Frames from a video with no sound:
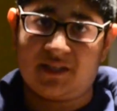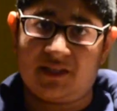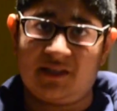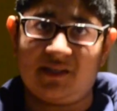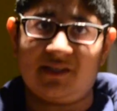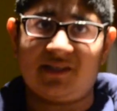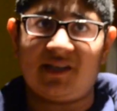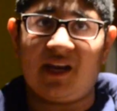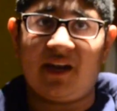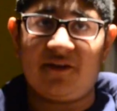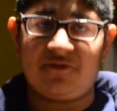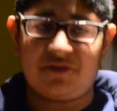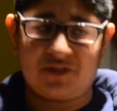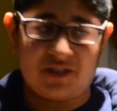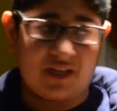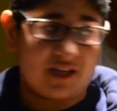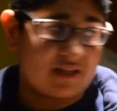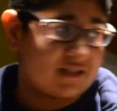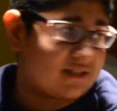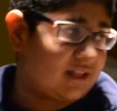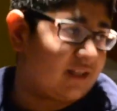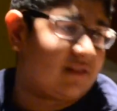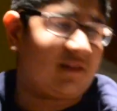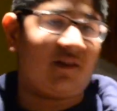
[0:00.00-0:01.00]
instead of
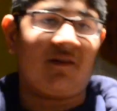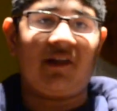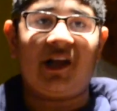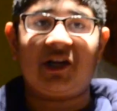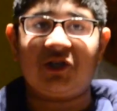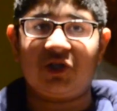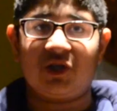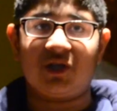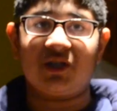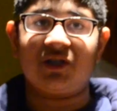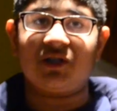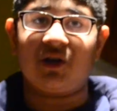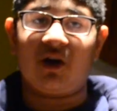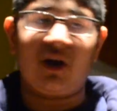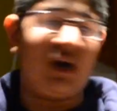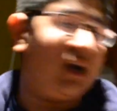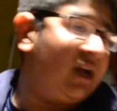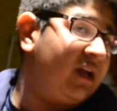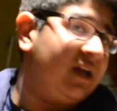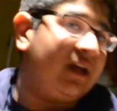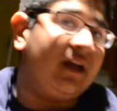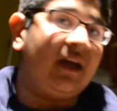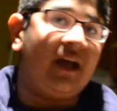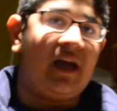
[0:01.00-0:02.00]
6 like the electric guitar
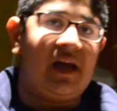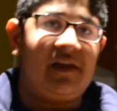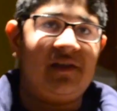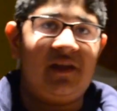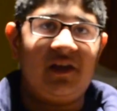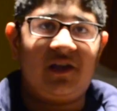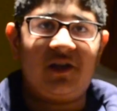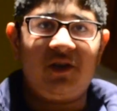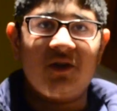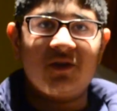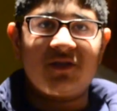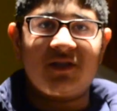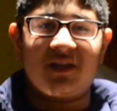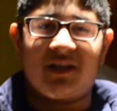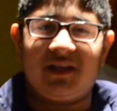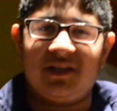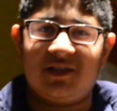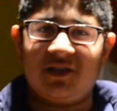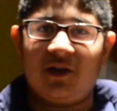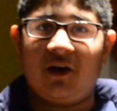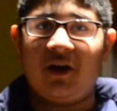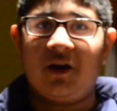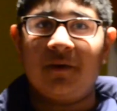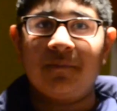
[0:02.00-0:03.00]
and the acoustic
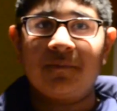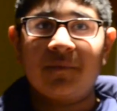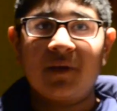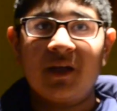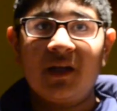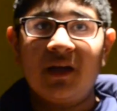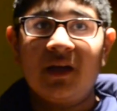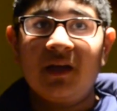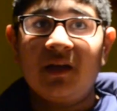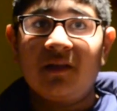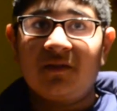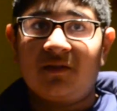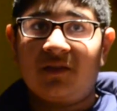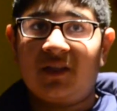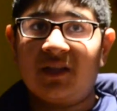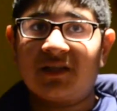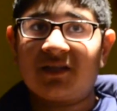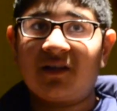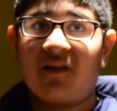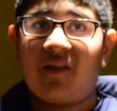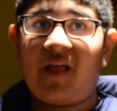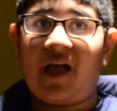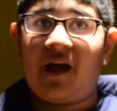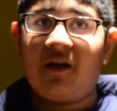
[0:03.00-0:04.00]
guitar. This
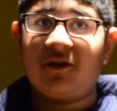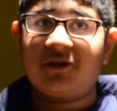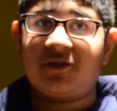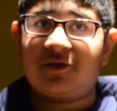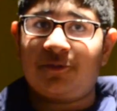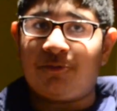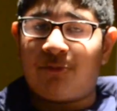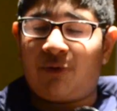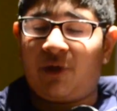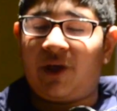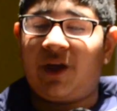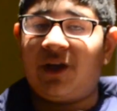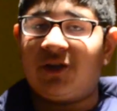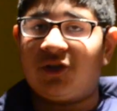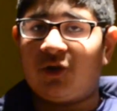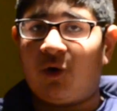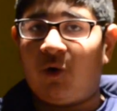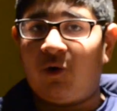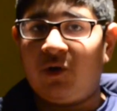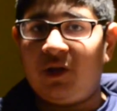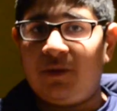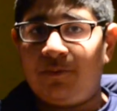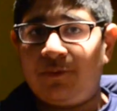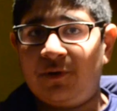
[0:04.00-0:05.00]
allows the player to
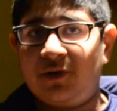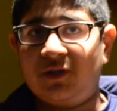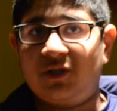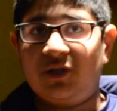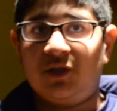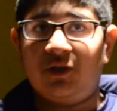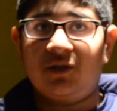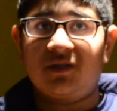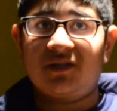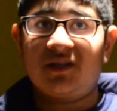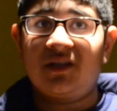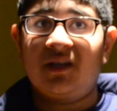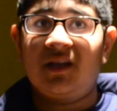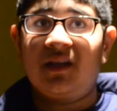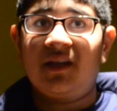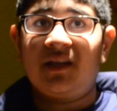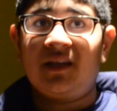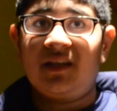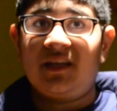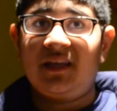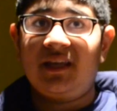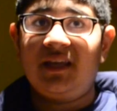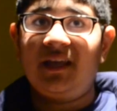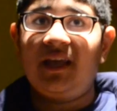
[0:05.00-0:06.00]
only produce
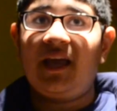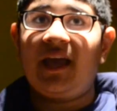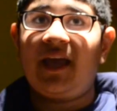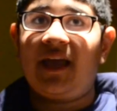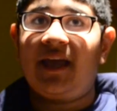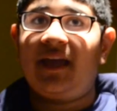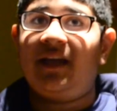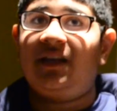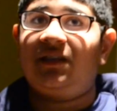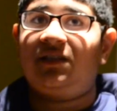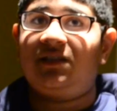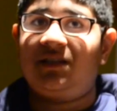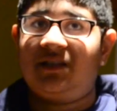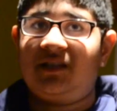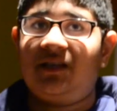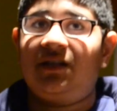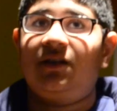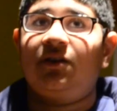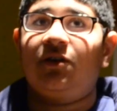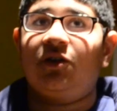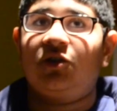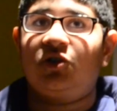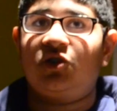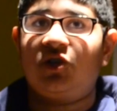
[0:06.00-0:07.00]
E, A,
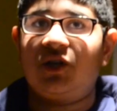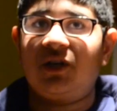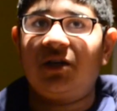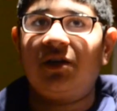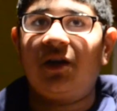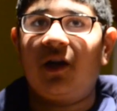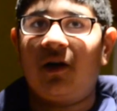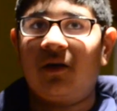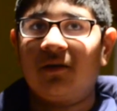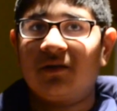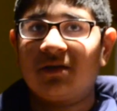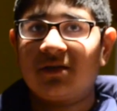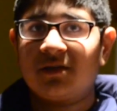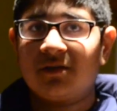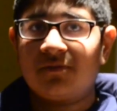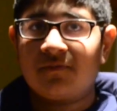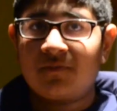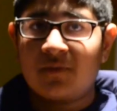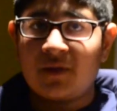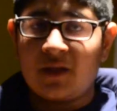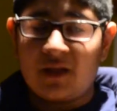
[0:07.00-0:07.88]
D, or G notes.